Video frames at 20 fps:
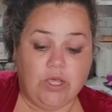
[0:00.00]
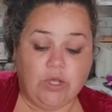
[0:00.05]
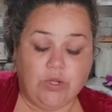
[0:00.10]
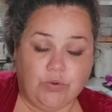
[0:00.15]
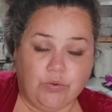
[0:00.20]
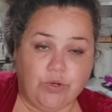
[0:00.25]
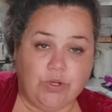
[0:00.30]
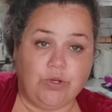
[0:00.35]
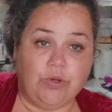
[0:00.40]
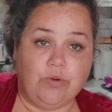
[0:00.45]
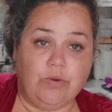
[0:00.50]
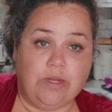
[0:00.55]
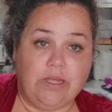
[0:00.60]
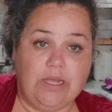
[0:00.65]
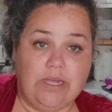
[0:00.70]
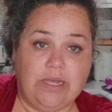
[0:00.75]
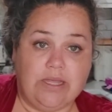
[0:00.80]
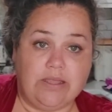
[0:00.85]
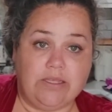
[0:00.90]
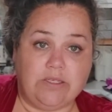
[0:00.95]
grew
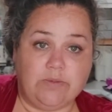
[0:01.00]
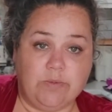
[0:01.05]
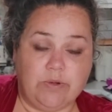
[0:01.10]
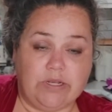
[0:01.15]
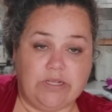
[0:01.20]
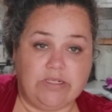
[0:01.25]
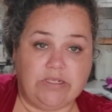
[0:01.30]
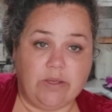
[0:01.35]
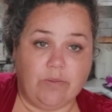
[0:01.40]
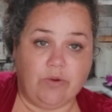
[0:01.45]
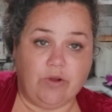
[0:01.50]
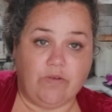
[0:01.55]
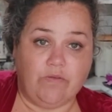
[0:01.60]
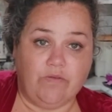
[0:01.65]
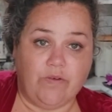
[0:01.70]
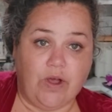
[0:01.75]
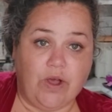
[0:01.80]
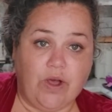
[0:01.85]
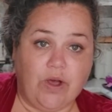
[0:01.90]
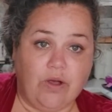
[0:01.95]
in the spring, summer,
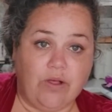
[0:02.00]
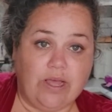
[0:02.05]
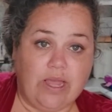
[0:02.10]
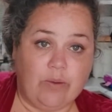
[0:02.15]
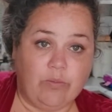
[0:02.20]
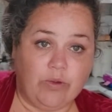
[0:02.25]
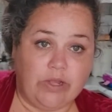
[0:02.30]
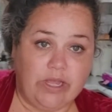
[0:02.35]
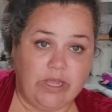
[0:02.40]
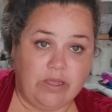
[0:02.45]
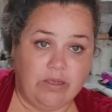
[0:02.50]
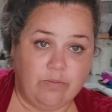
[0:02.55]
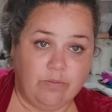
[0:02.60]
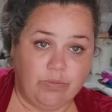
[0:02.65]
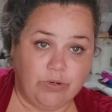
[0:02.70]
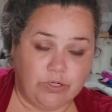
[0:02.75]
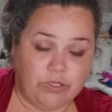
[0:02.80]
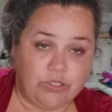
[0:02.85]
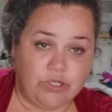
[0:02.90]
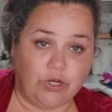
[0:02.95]
and fall, and we
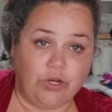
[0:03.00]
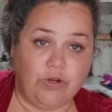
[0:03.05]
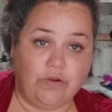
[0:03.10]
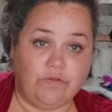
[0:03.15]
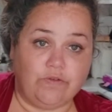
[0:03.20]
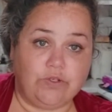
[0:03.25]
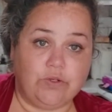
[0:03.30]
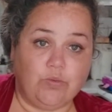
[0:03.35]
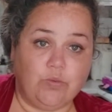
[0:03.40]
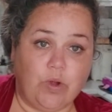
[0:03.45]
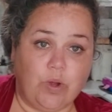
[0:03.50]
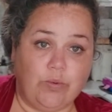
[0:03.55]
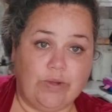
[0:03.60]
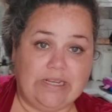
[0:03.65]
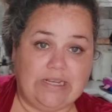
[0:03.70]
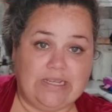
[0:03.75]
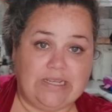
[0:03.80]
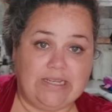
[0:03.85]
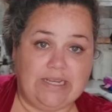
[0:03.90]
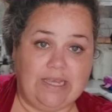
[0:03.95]
preserved what
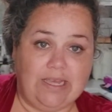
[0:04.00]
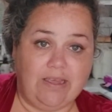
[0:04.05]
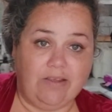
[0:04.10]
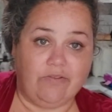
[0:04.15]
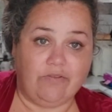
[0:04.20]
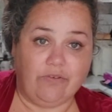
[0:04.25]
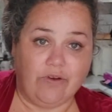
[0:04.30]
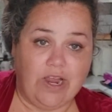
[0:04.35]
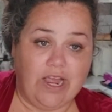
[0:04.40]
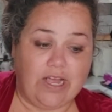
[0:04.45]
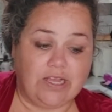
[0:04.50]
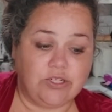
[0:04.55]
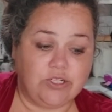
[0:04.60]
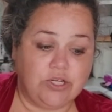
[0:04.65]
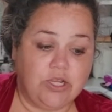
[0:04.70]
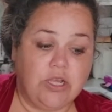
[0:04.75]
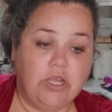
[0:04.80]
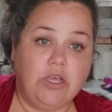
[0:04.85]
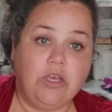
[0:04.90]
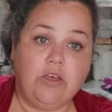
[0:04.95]
we didn't eat
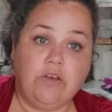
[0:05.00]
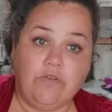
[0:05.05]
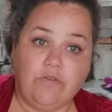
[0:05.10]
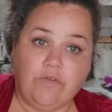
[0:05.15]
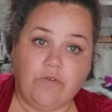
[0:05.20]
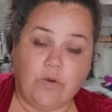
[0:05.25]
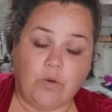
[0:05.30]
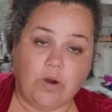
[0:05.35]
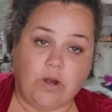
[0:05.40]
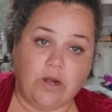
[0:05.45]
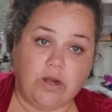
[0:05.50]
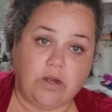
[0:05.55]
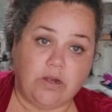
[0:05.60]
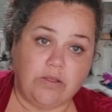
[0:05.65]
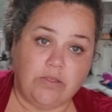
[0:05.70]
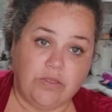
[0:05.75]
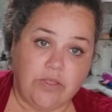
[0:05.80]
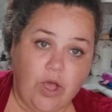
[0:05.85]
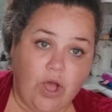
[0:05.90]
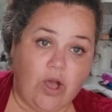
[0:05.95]
fresh
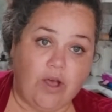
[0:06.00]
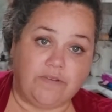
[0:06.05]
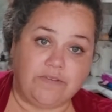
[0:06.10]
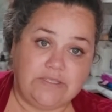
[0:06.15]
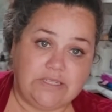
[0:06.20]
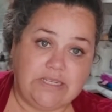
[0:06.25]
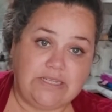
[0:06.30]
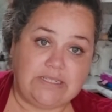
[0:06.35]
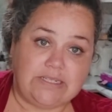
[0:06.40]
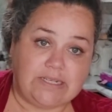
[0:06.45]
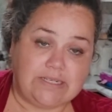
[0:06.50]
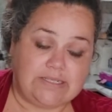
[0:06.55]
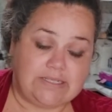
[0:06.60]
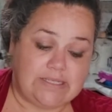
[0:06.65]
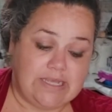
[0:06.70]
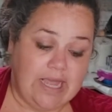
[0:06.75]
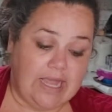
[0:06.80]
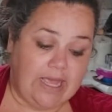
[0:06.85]
for the off seasons.